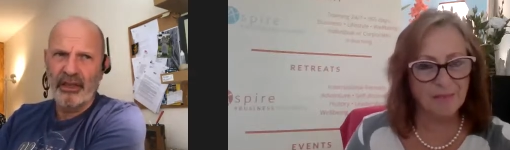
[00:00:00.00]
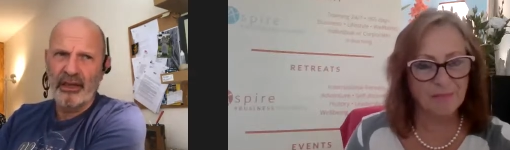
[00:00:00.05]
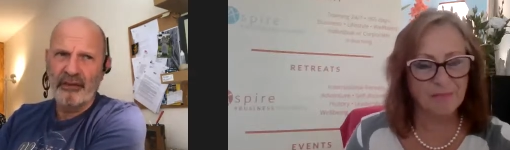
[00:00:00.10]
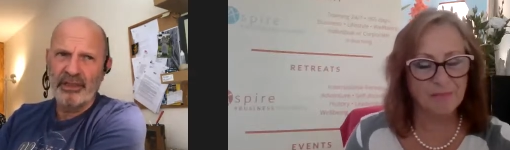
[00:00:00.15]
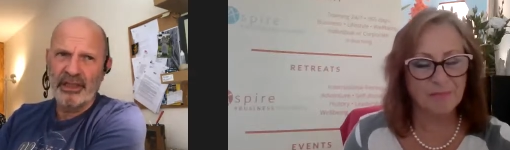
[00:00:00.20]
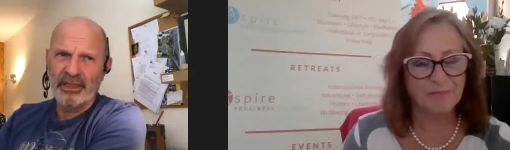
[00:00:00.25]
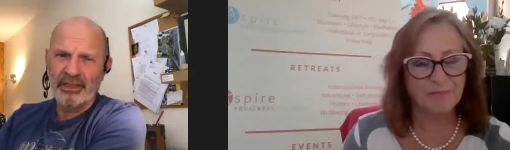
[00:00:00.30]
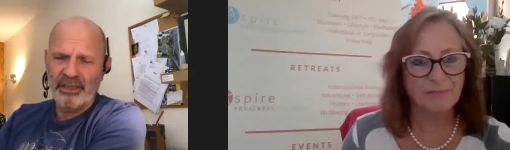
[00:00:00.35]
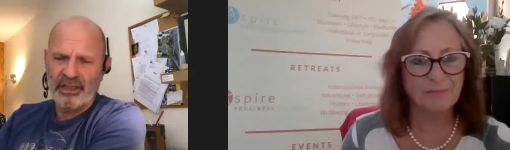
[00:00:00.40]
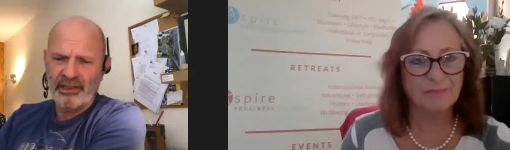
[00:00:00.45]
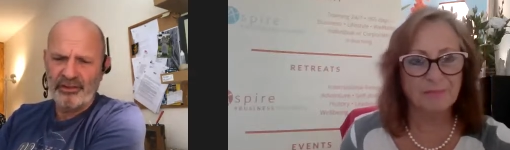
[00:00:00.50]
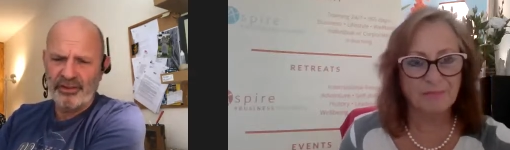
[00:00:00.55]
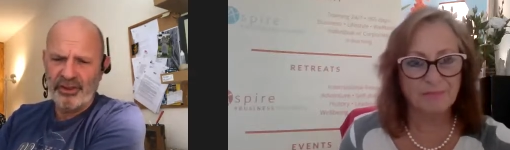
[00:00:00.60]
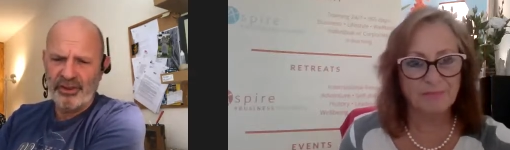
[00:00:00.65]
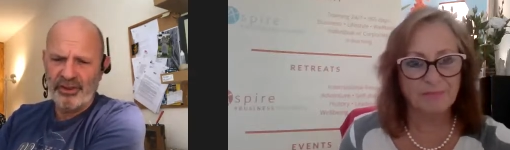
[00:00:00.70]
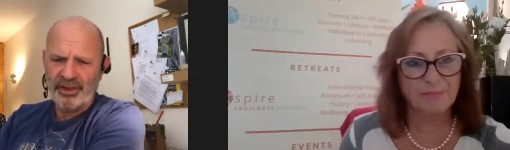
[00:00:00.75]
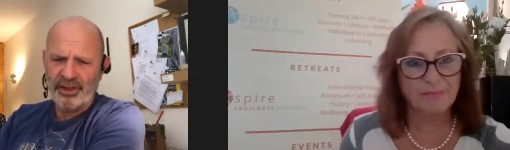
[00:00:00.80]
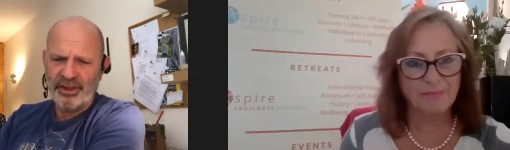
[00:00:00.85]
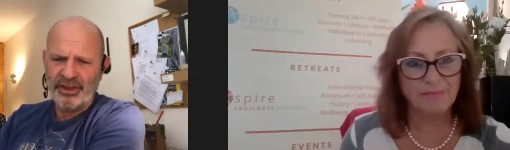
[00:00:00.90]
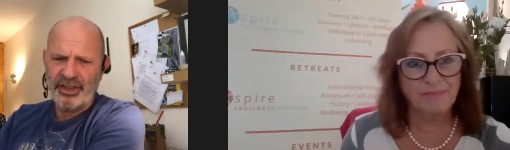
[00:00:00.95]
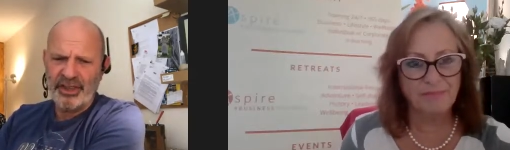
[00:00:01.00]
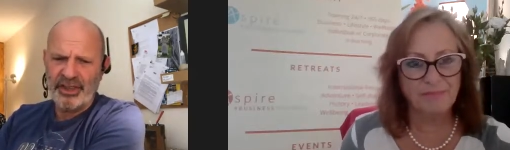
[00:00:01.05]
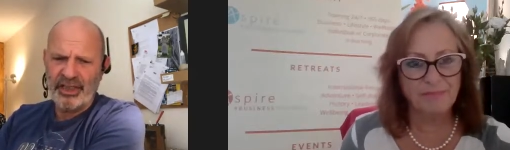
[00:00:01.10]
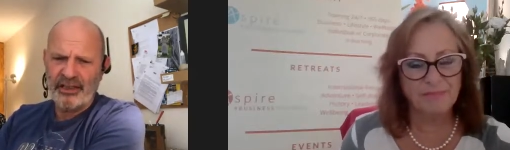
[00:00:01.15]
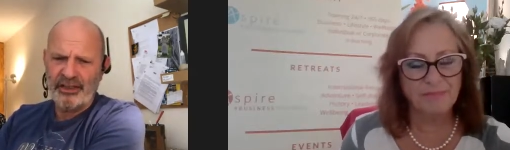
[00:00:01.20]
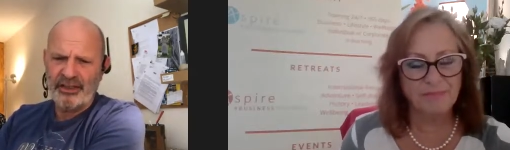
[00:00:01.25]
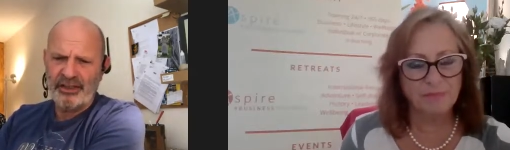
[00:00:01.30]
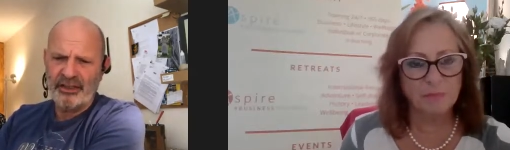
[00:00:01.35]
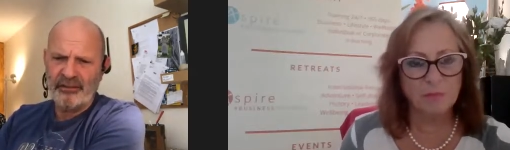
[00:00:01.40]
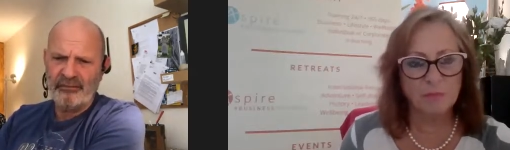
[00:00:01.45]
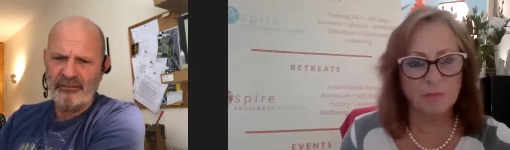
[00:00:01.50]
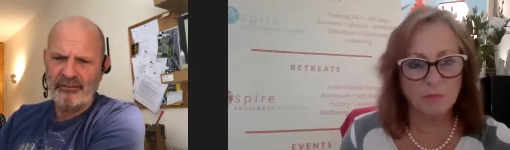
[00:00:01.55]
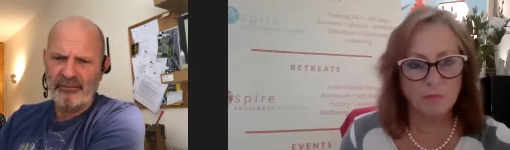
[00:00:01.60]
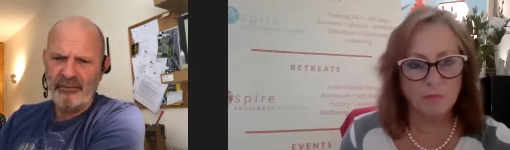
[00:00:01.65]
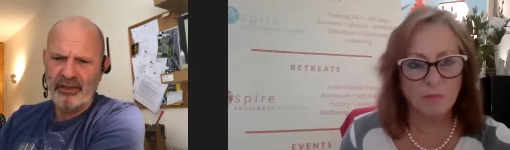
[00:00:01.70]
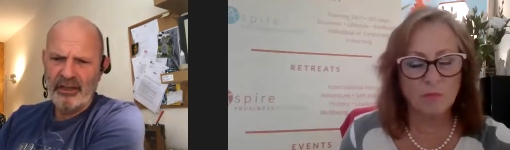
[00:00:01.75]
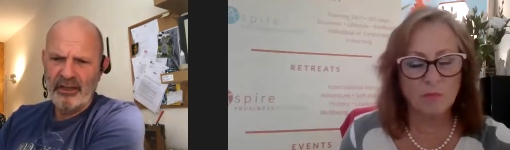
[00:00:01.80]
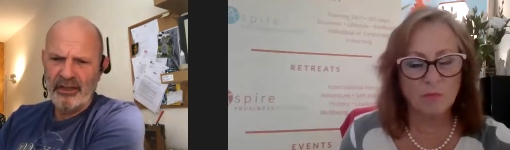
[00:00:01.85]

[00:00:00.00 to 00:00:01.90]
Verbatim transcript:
Speaker 1: Club, etc., just to mm. get some,